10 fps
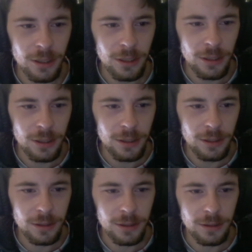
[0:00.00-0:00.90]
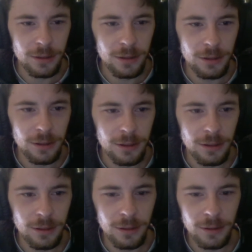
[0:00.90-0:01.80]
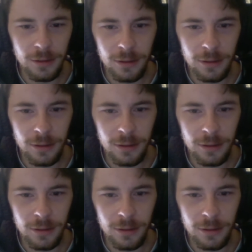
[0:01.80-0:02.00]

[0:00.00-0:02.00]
[no speech]